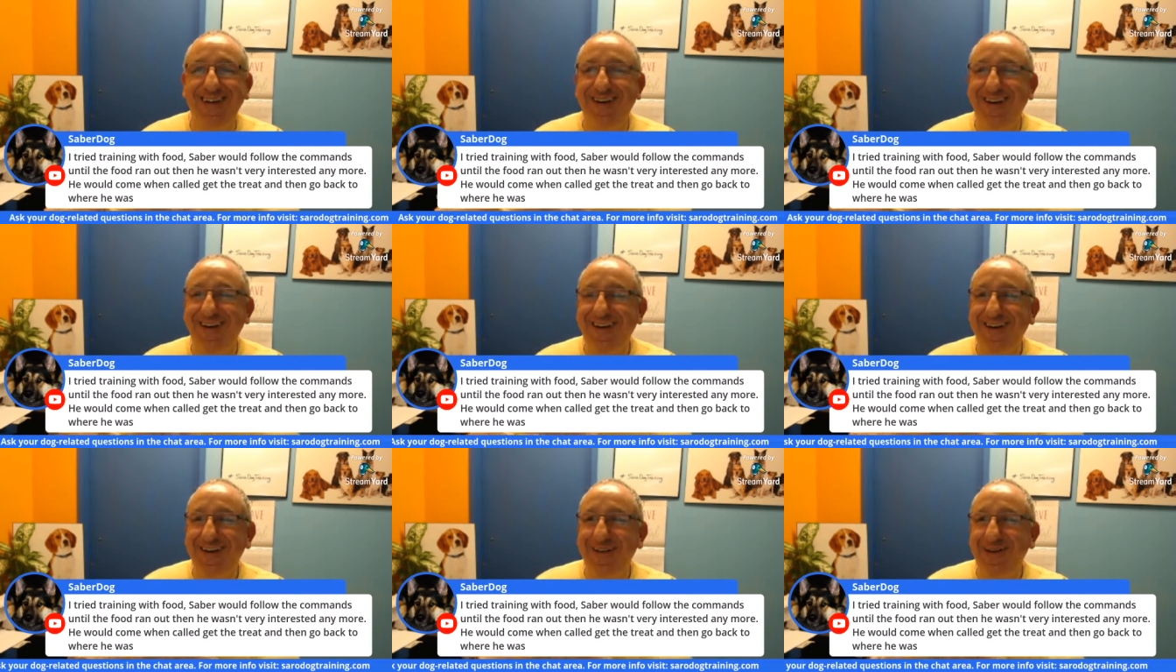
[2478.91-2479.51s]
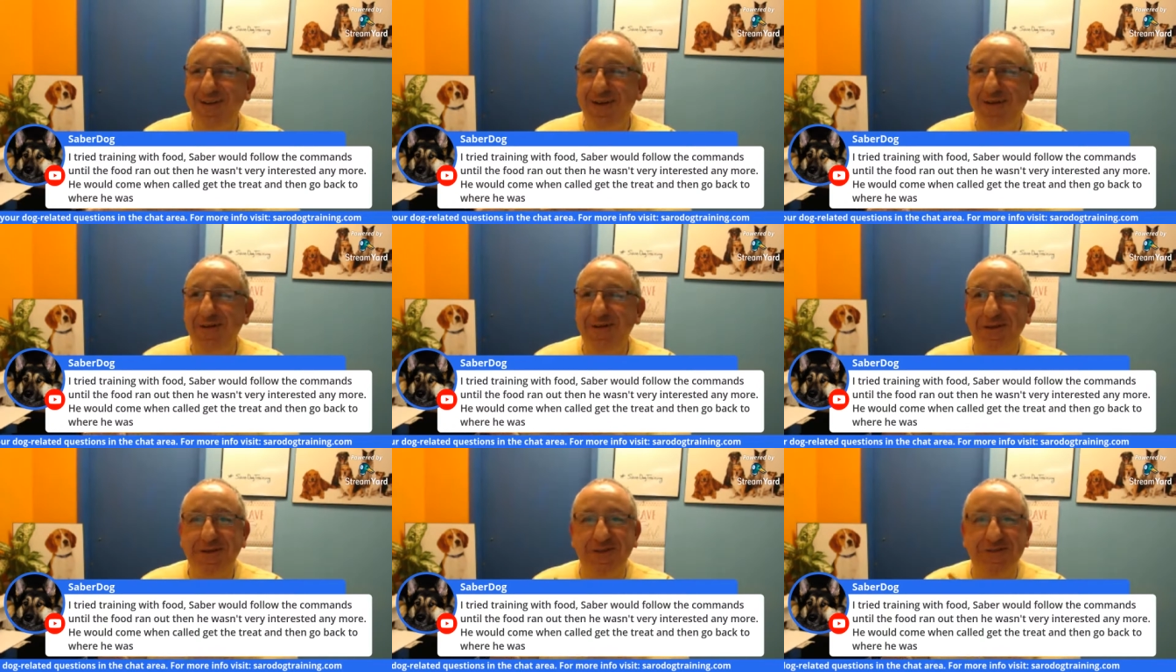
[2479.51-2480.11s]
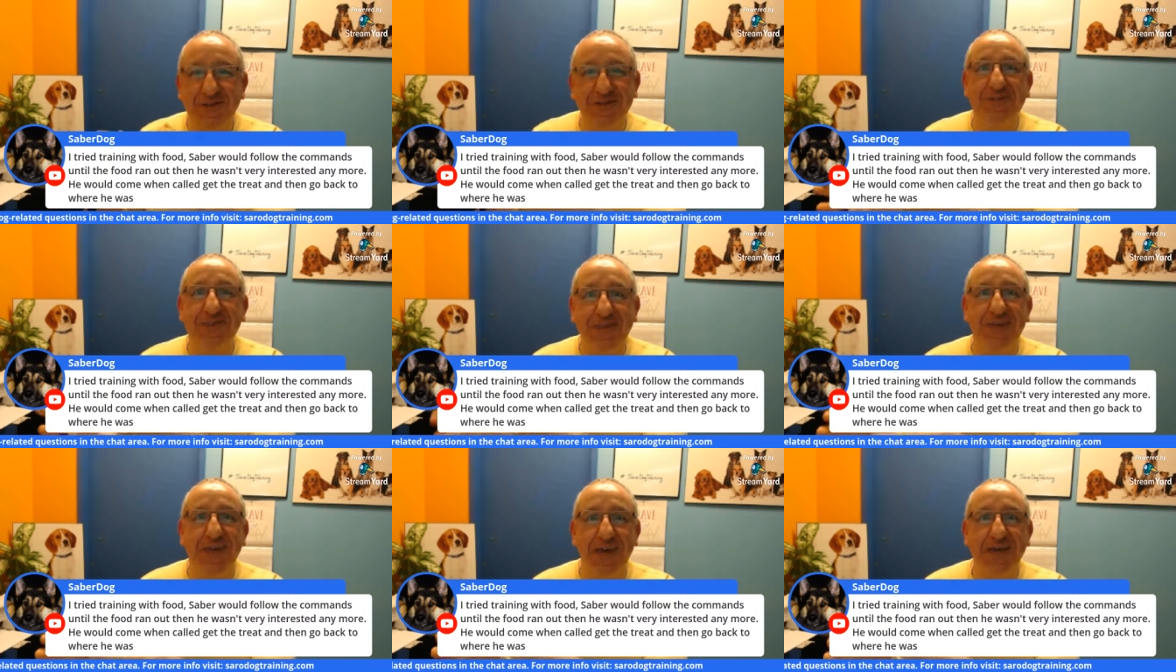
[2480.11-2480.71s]
uh, uh, just
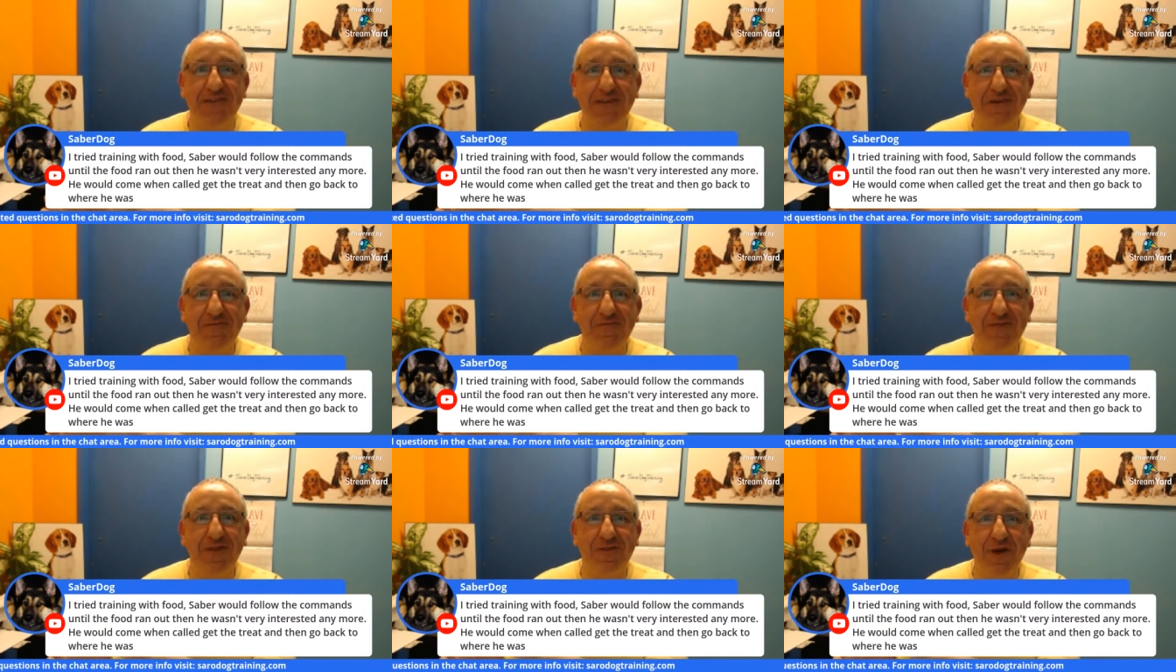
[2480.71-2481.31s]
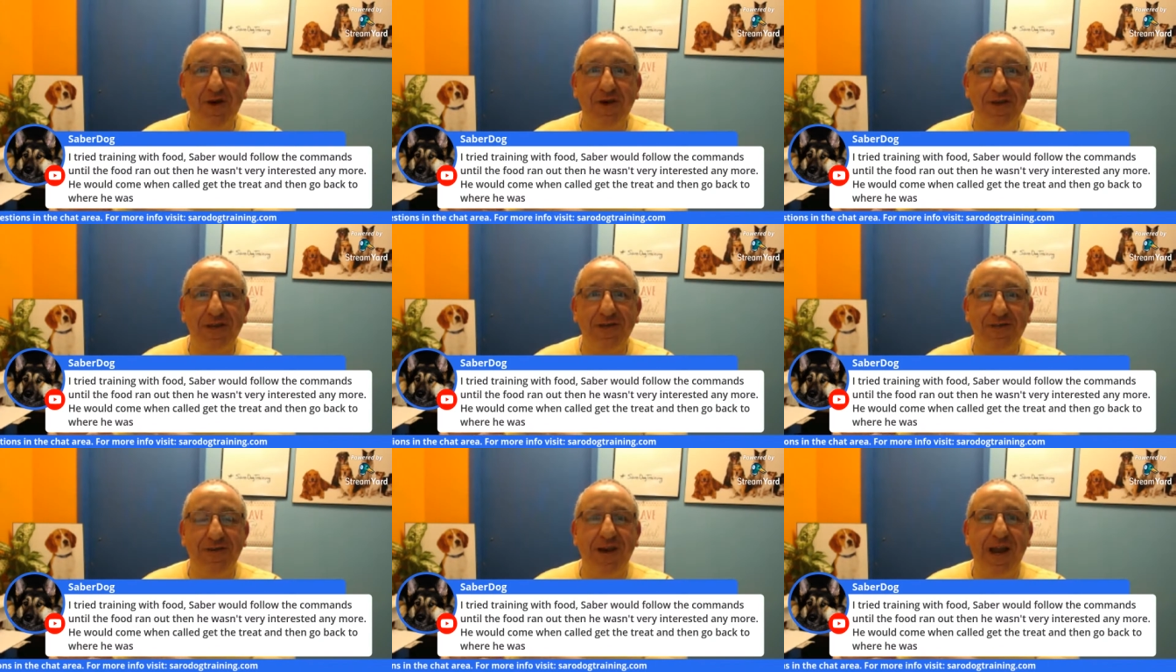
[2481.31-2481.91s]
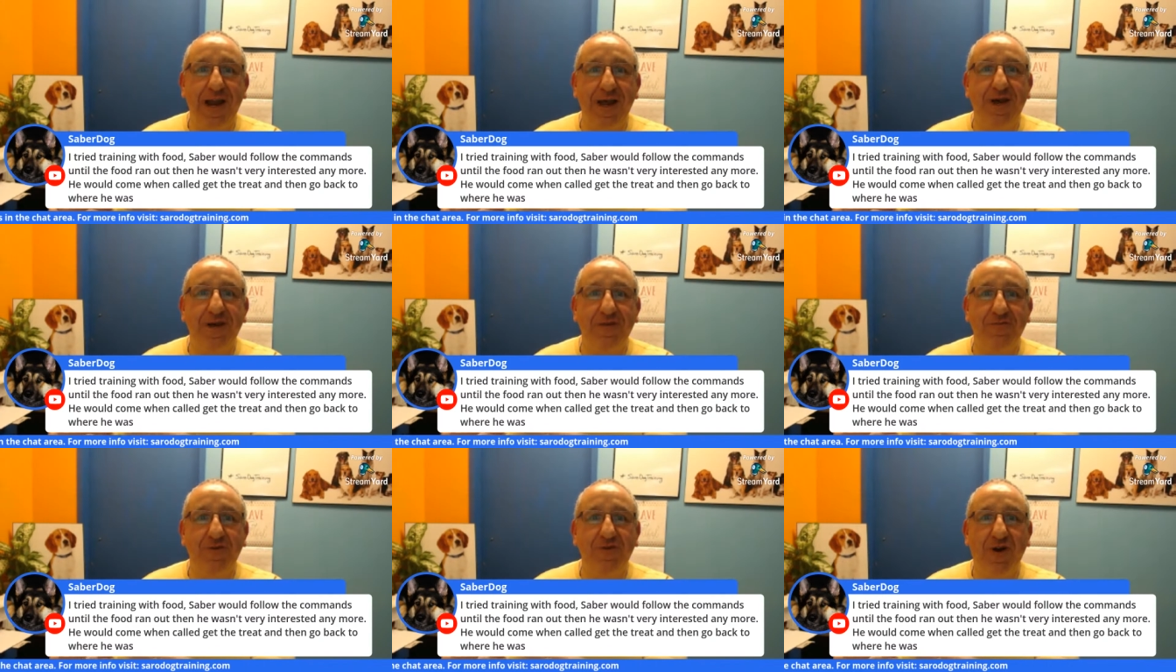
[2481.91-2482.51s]
in case if the dog is run out
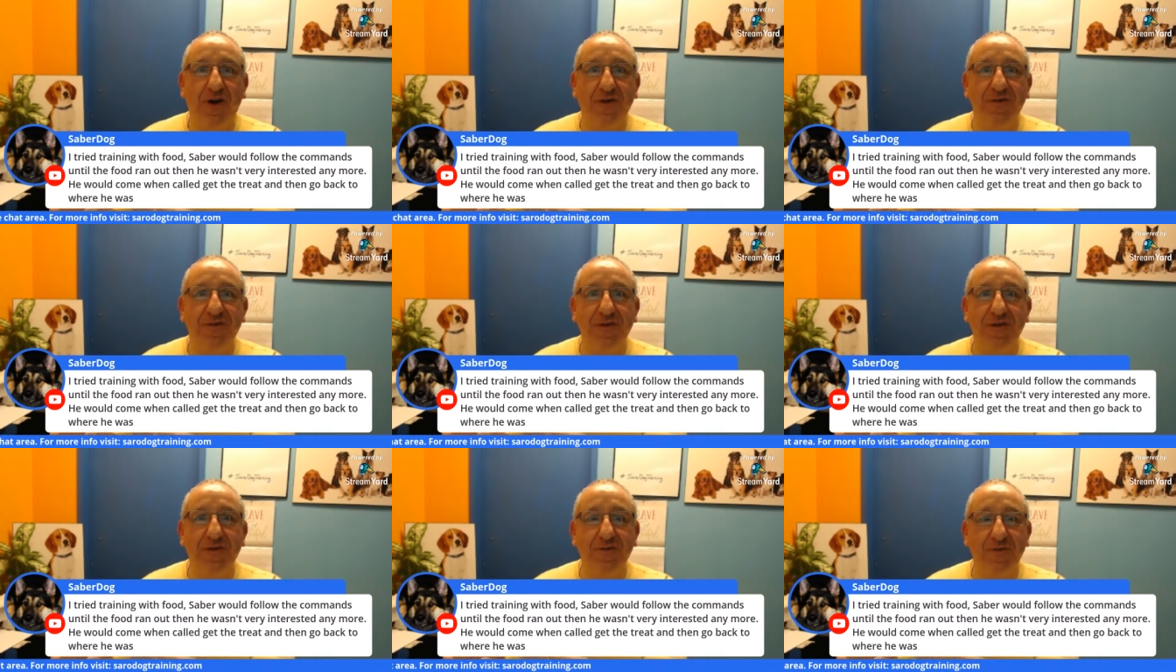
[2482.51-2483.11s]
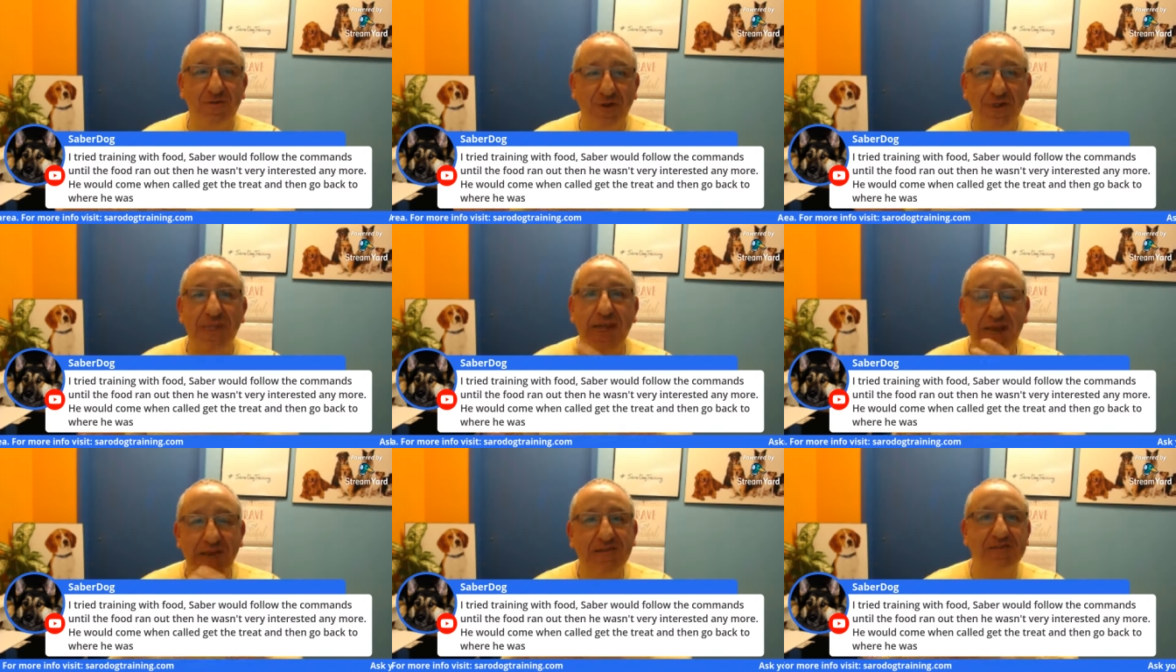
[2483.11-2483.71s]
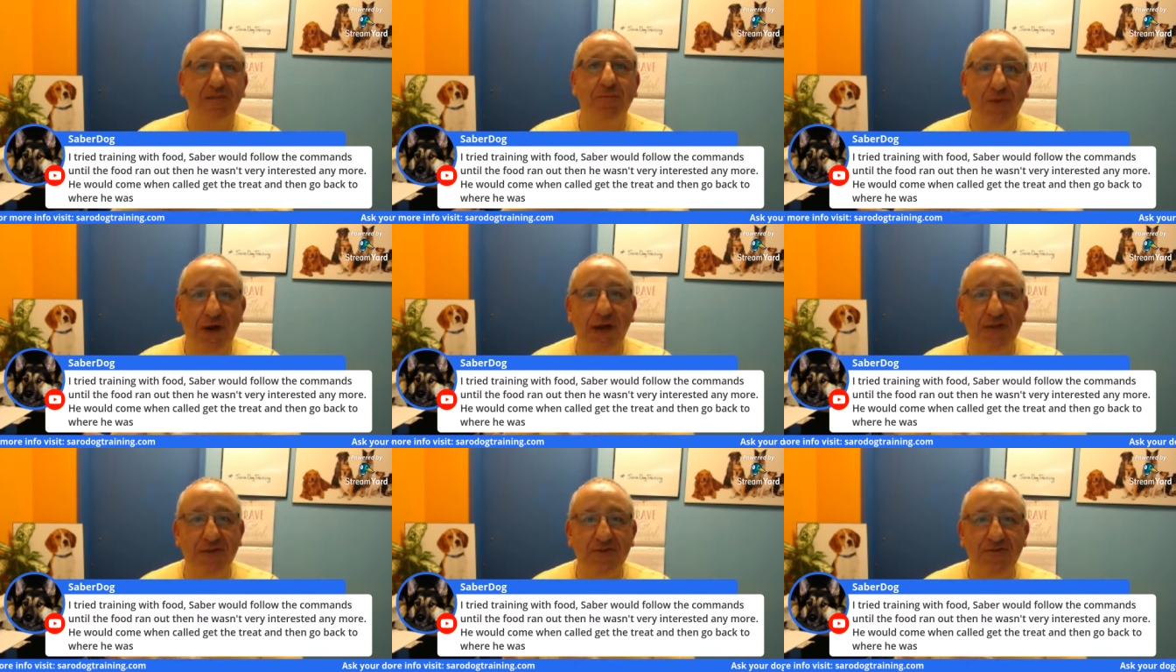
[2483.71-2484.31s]
of drugs so they can
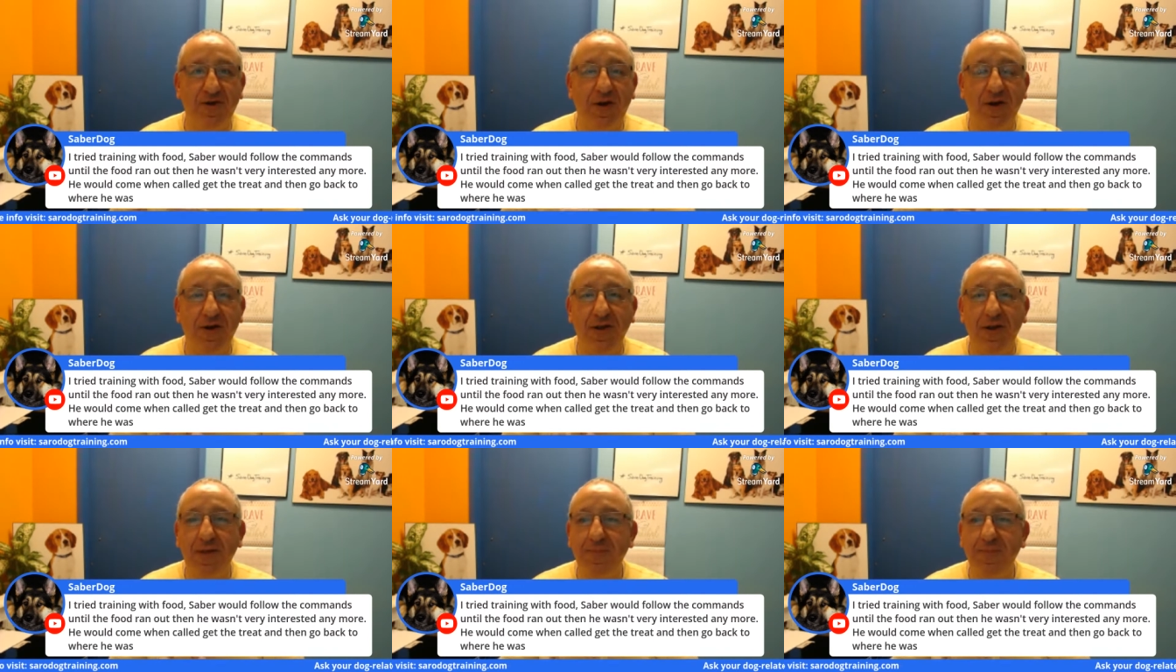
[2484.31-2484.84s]
supply the drug